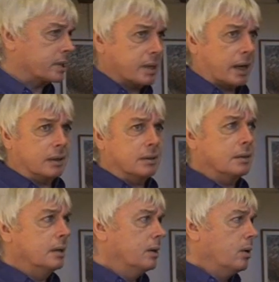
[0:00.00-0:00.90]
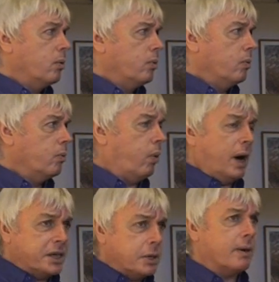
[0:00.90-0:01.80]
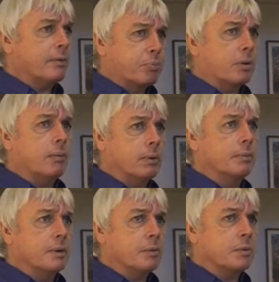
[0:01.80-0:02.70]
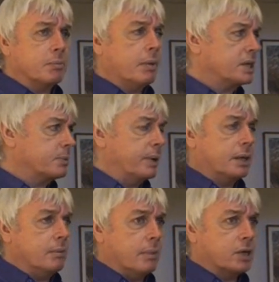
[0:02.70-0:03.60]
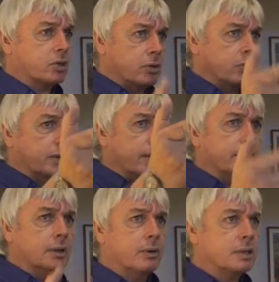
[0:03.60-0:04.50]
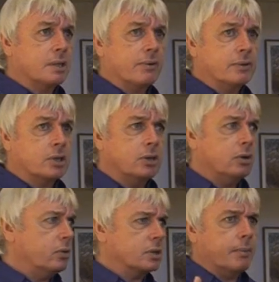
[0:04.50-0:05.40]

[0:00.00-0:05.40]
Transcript: a second. Why do you have a problem with my speaking my truth, even though it's different to yours?